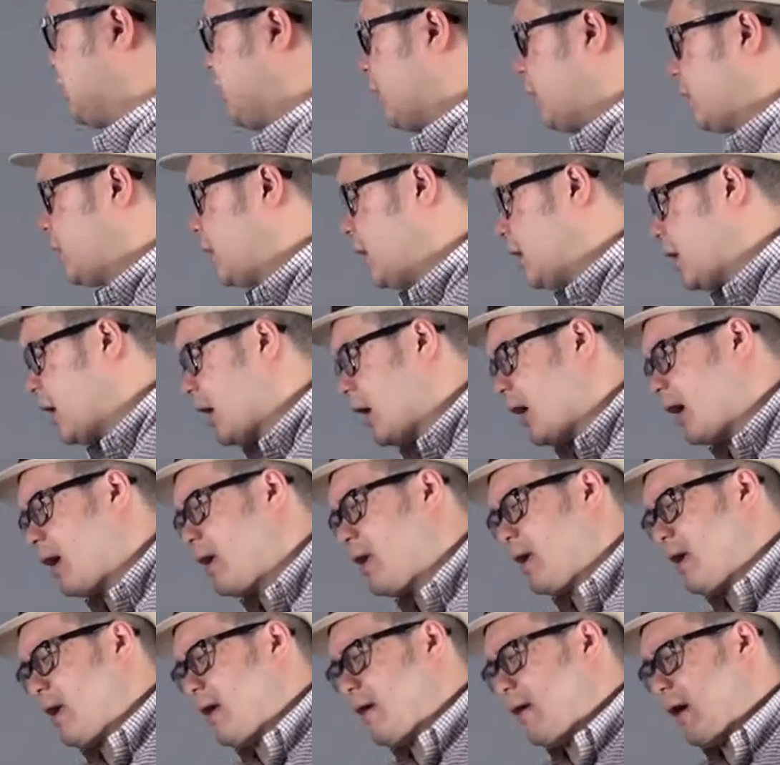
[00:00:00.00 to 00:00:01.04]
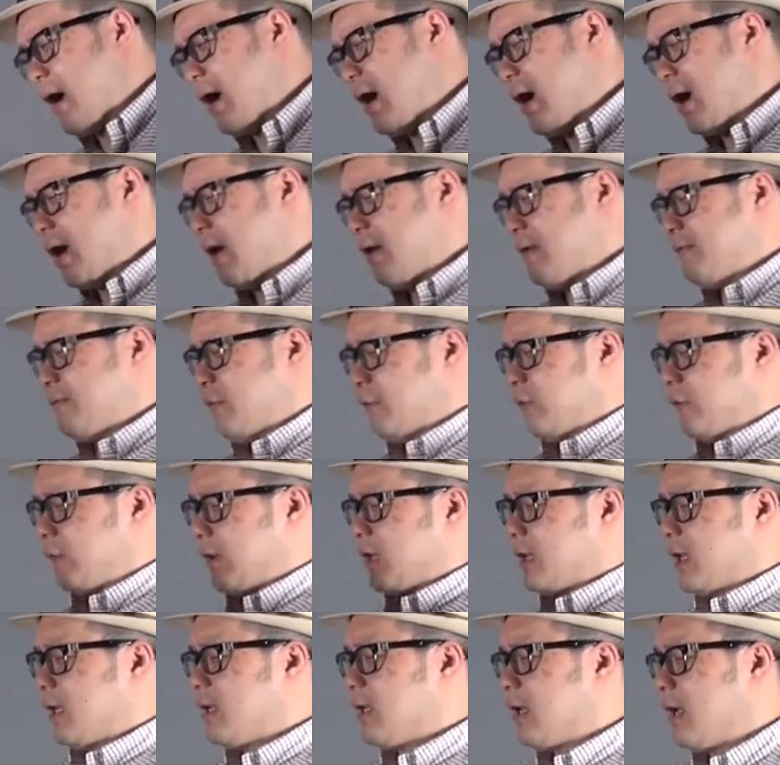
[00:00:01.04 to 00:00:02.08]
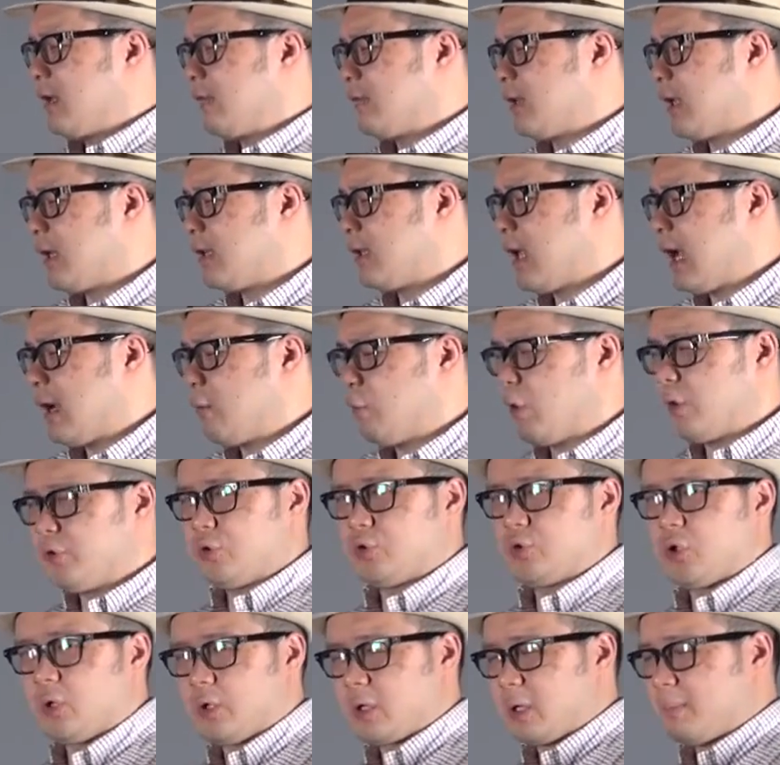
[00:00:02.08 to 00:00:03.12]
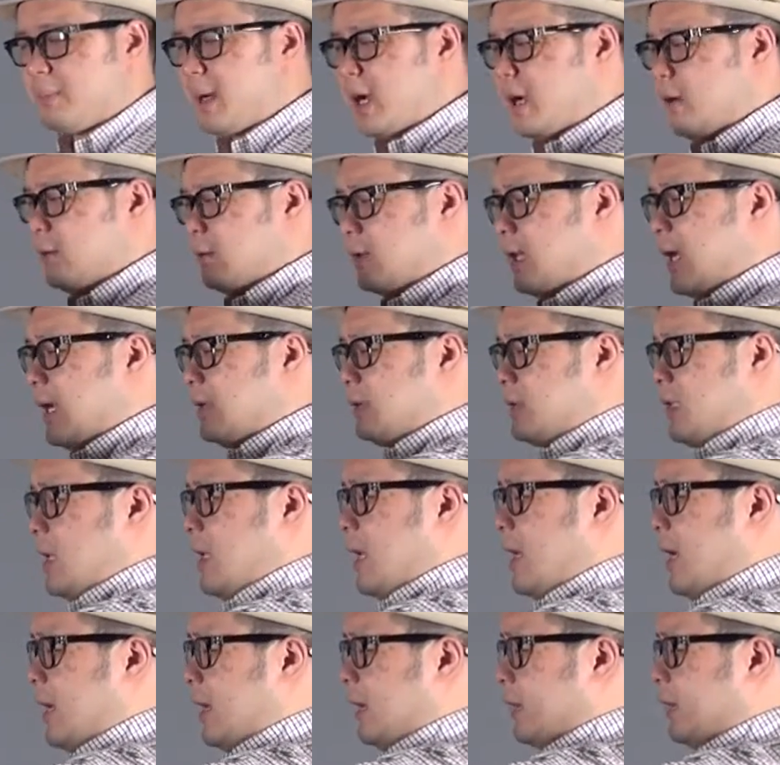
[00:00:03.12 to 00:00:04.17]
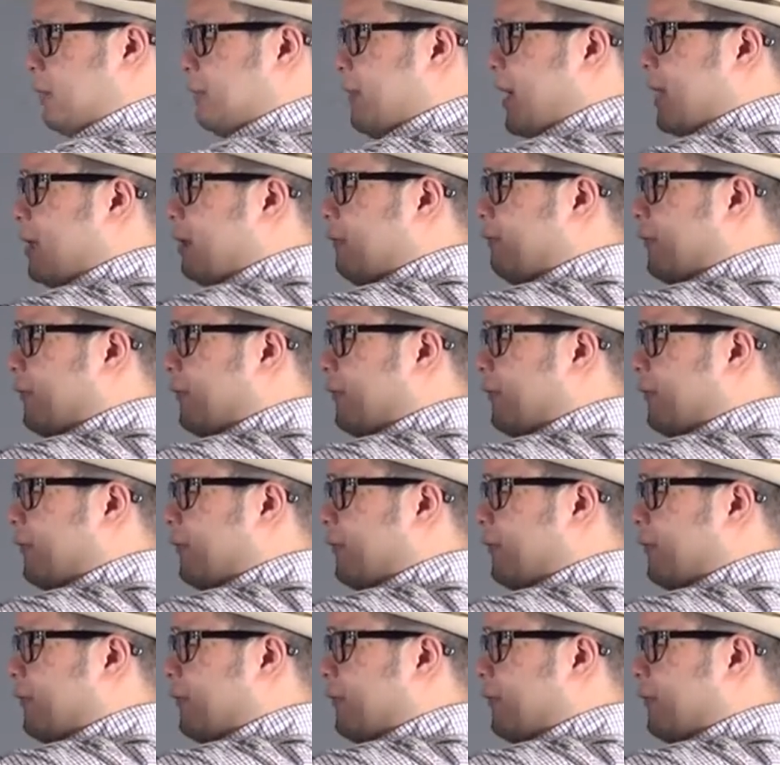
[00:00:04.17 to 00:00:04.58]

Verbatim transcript: for the uh, uh, for the rigging, and then I want to talk about like the the menu